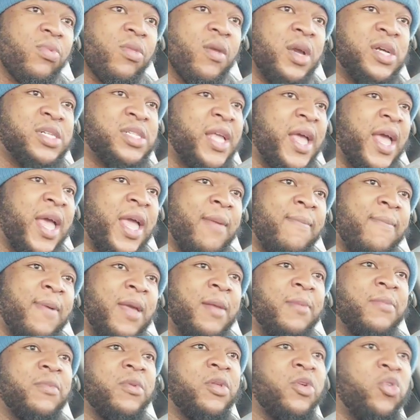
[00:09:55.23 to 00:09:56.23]
Because they ain't
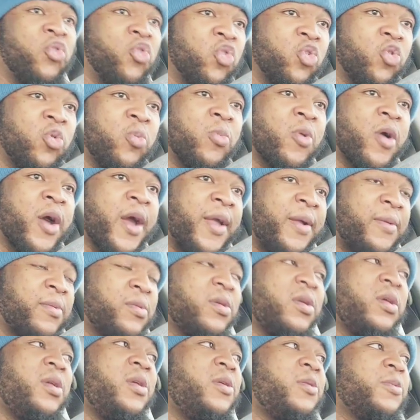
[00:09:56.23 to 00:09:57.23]
been groomed right.
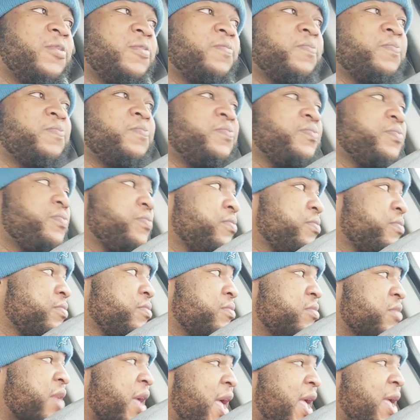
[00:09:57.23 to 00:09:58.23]

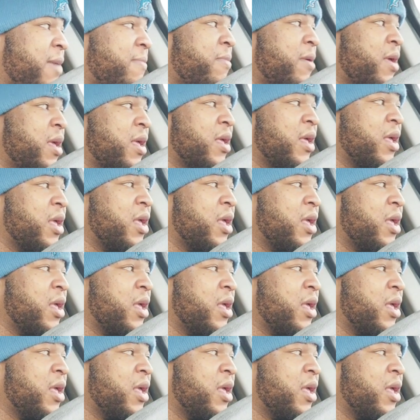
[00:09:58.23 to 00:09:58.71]
They ain't been,